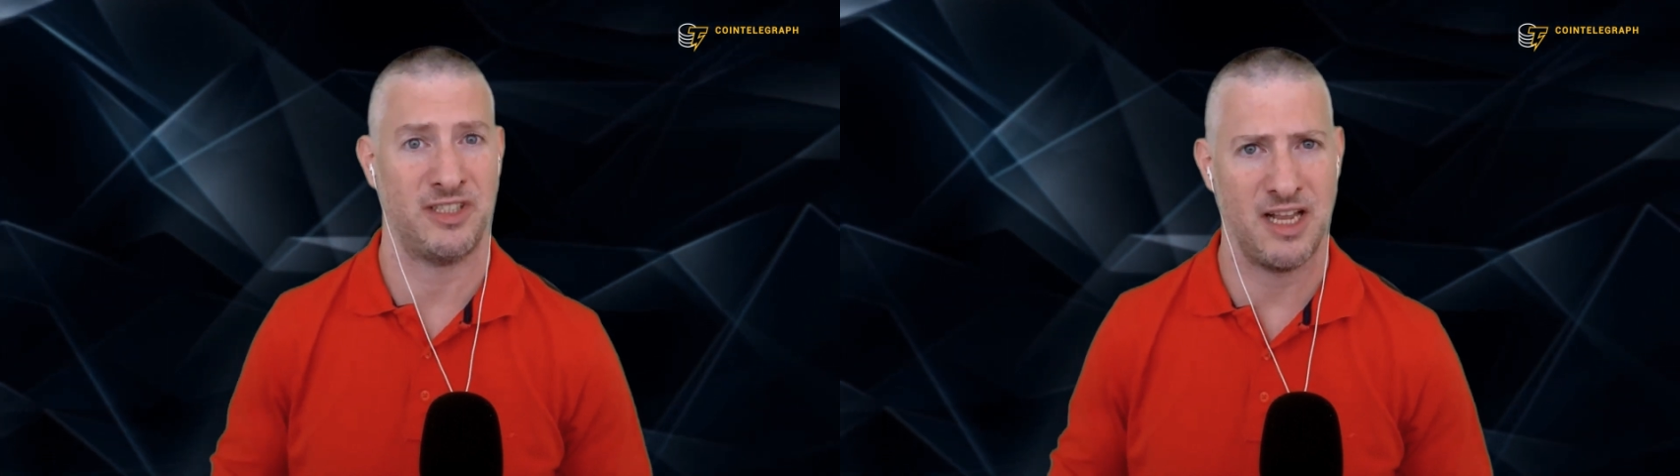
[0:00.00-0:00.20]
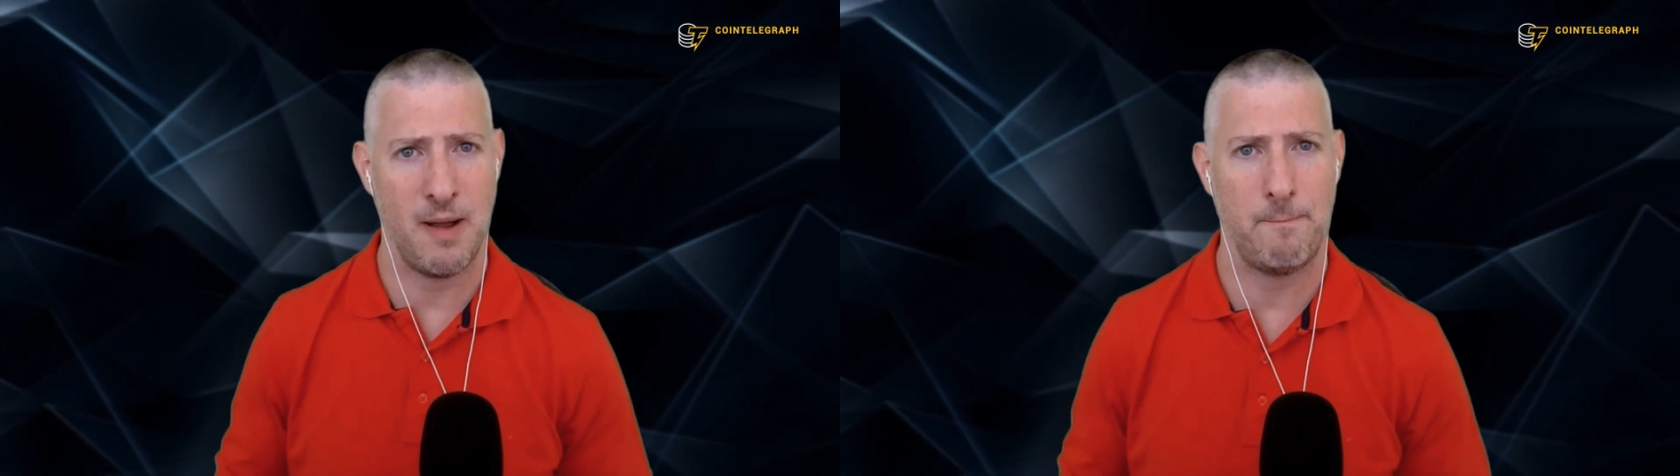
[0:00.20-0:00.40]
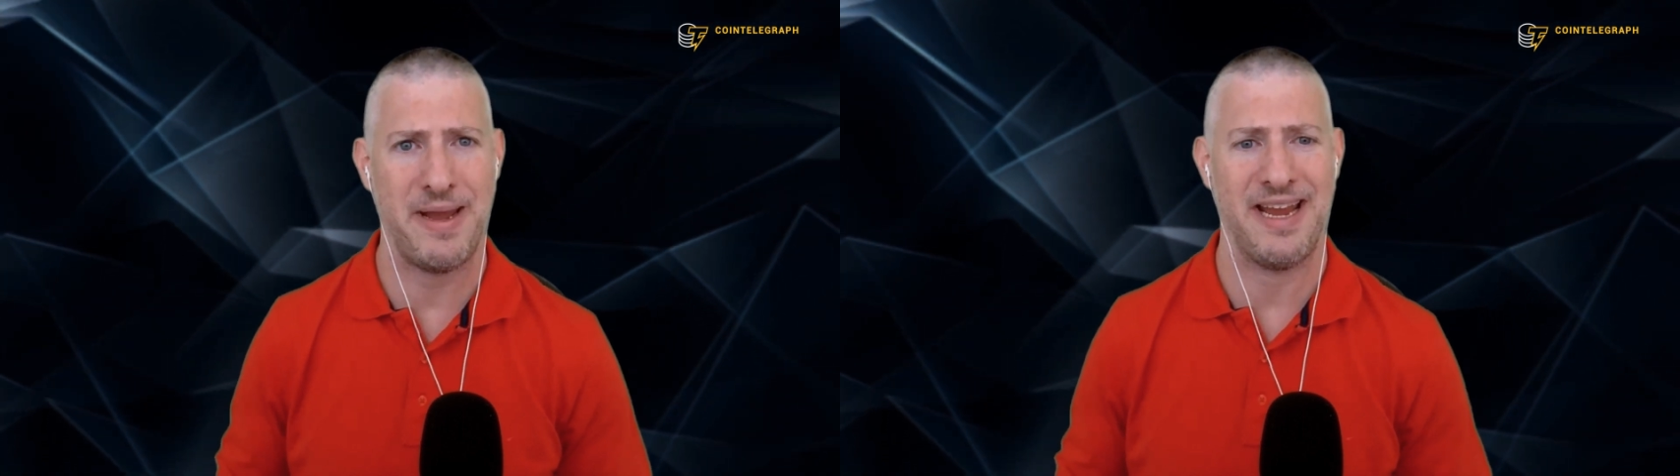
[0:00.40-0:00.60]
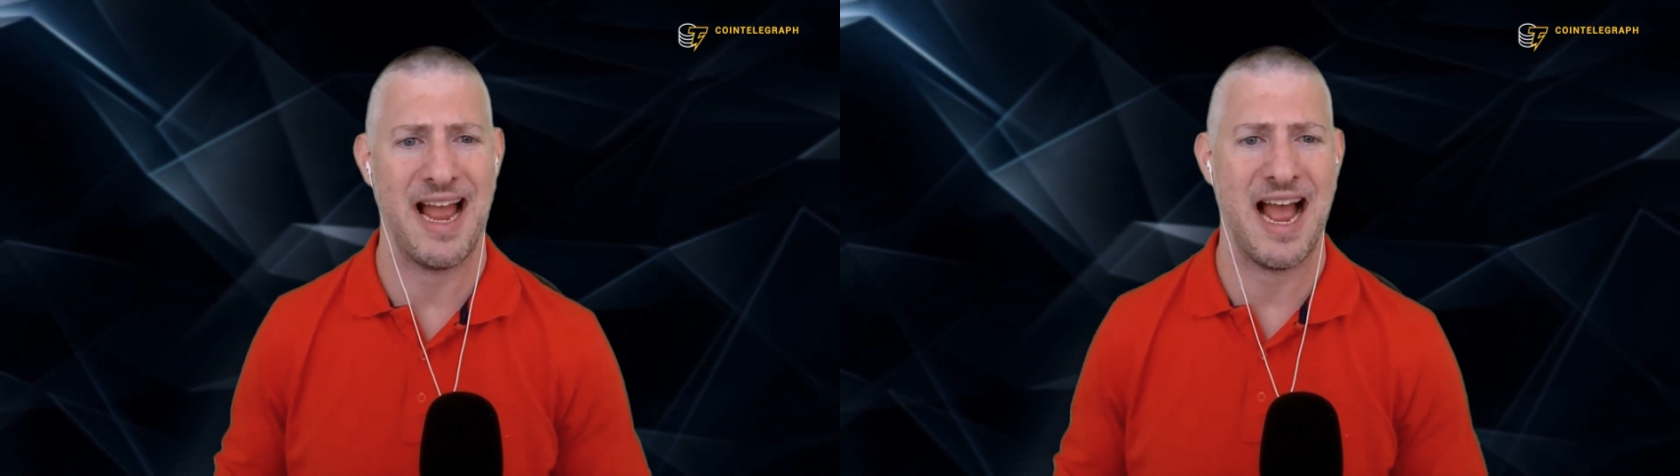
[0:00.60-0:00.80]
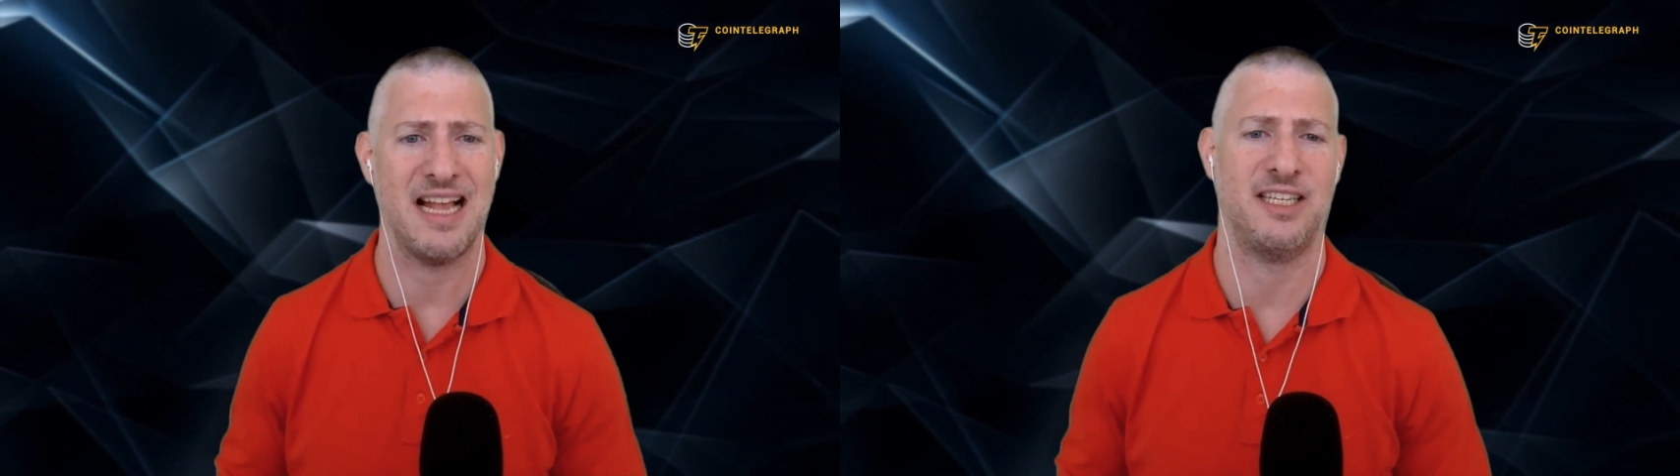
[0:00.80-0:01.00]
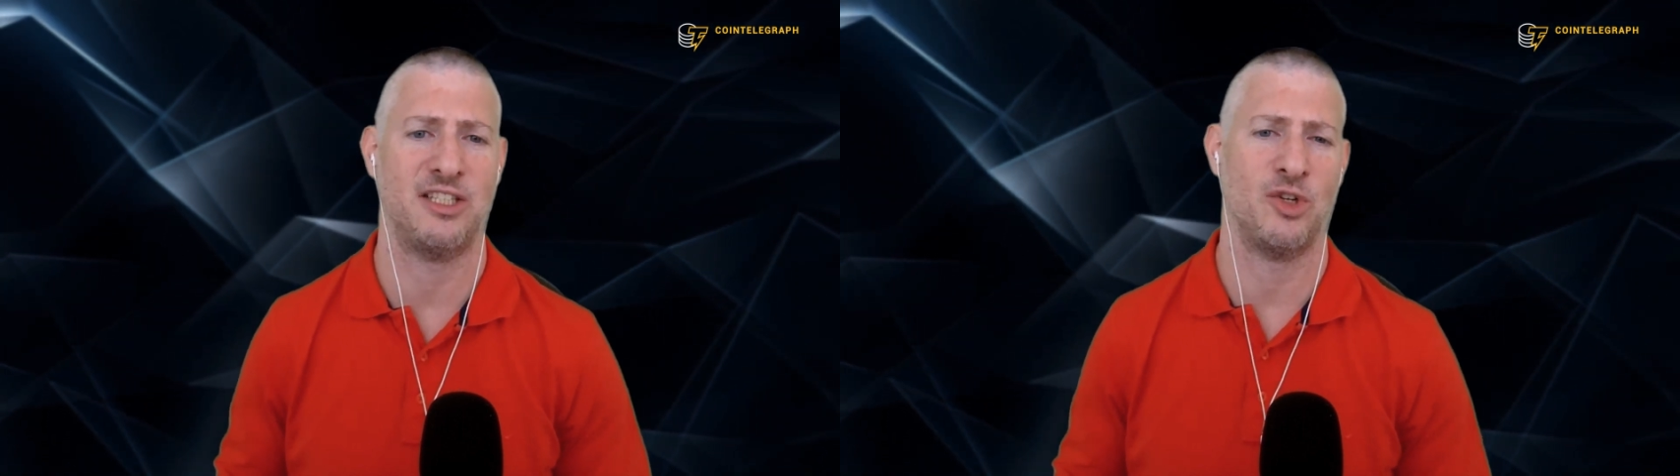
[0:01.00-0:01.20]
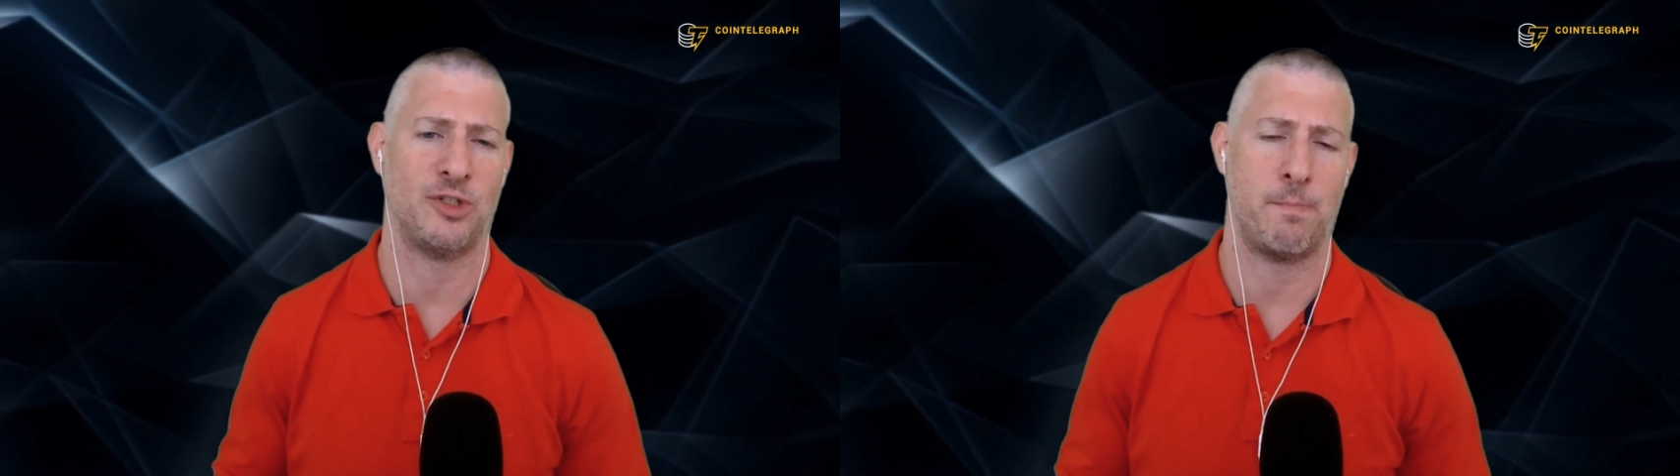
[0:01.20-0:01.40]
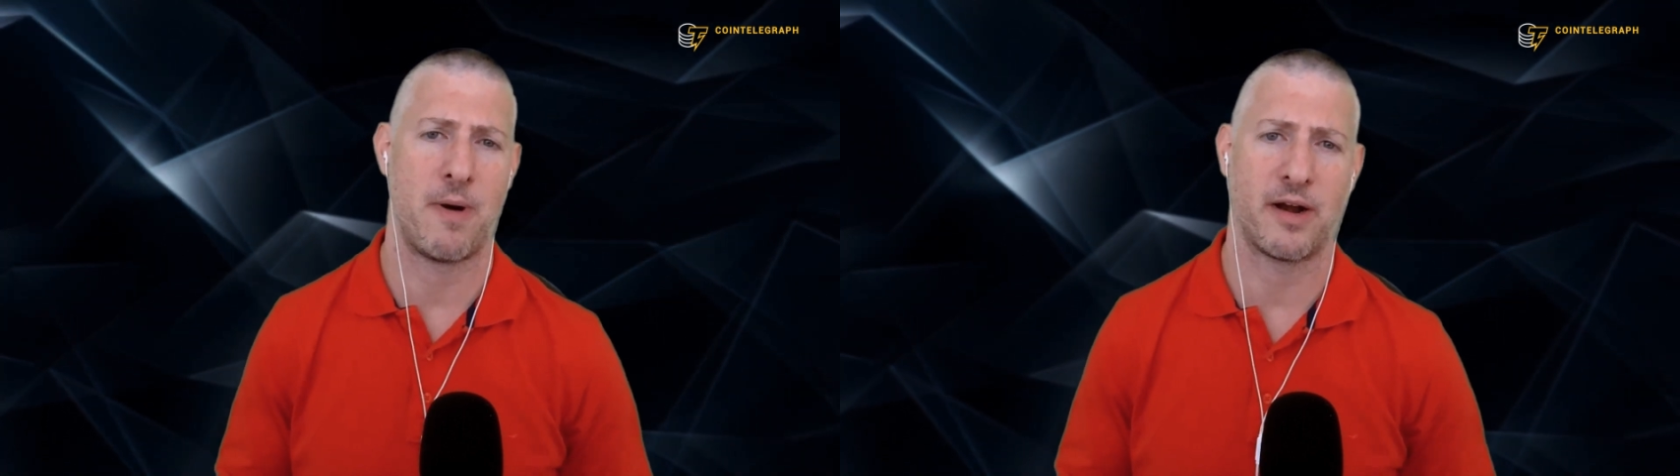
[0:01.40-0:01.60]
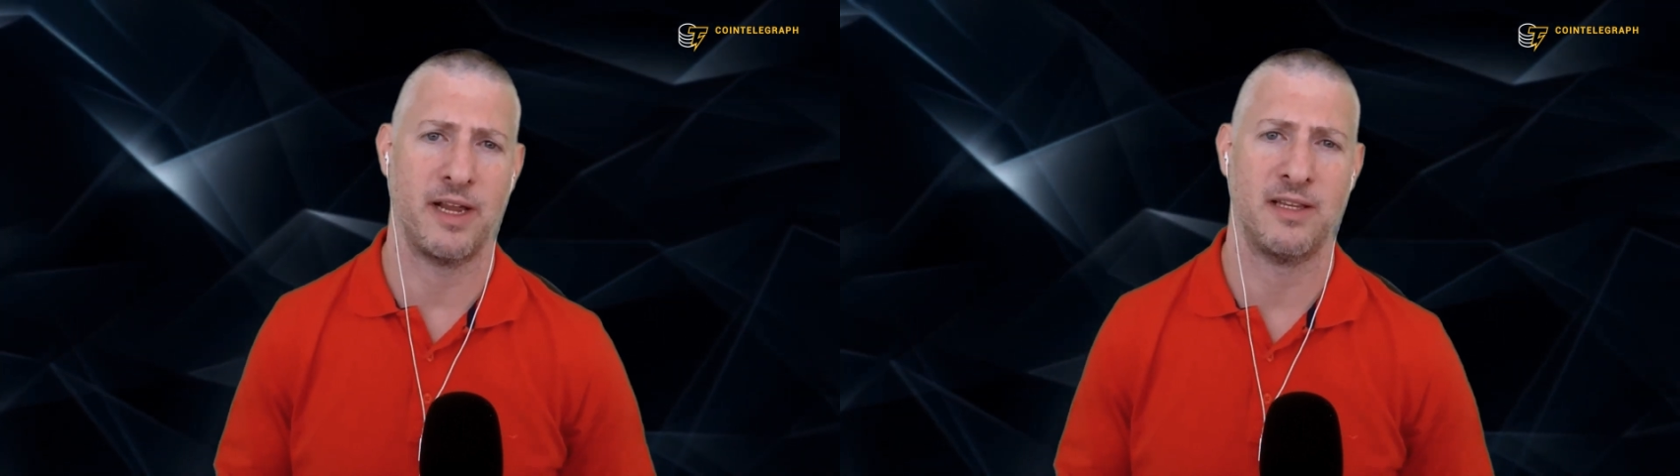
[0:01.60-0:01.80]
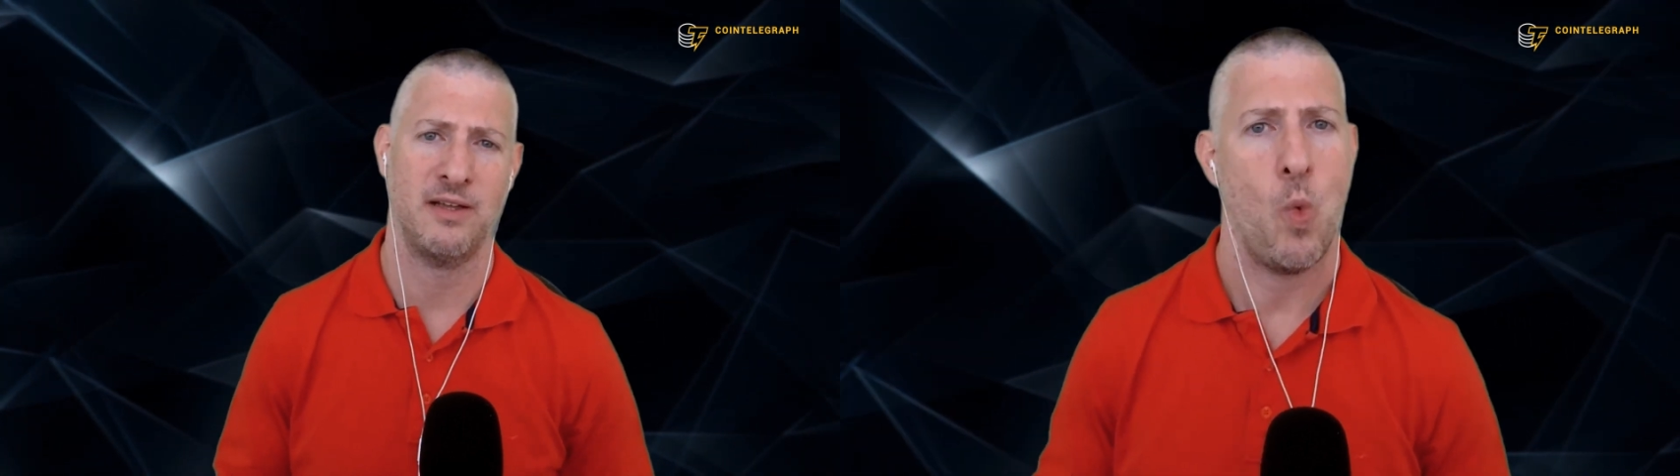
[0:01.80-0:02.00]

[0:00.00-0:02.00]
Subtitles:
dumping assets on the market,